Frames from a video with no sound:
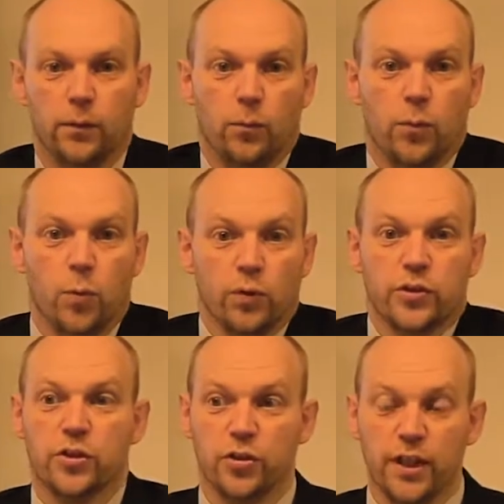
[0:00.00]
we want to
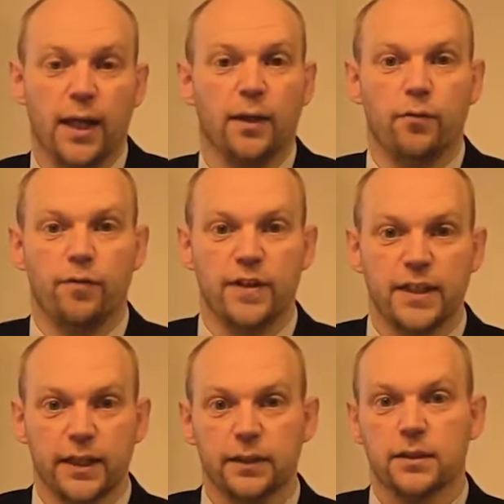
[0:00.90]
study A-level
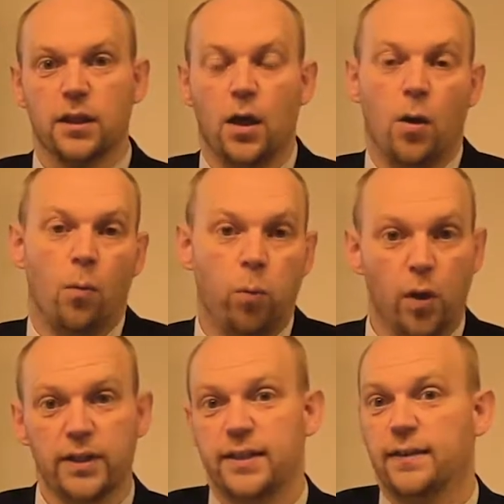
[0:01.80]
physics,
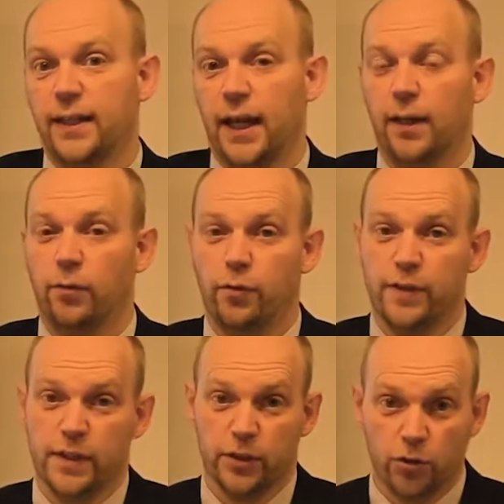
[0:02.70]
what is in the A-level
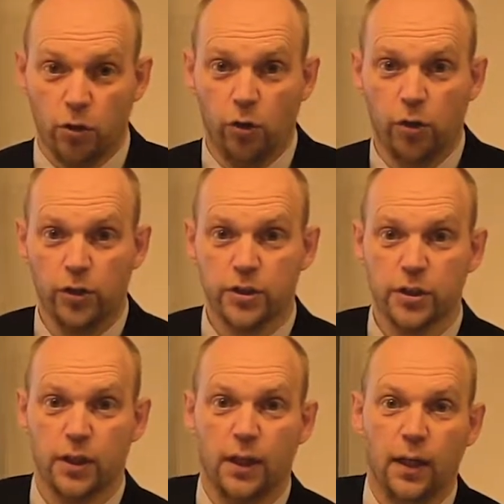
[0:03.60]
physics
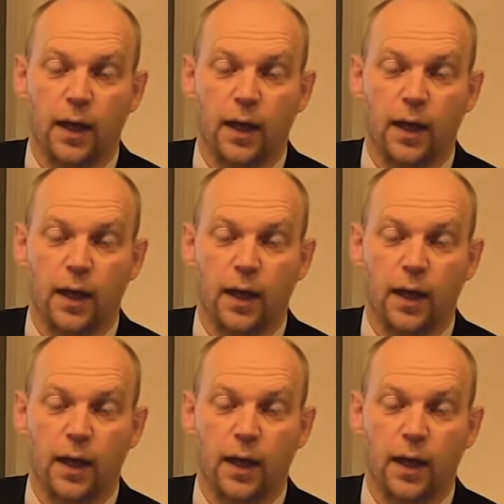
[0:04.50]
course,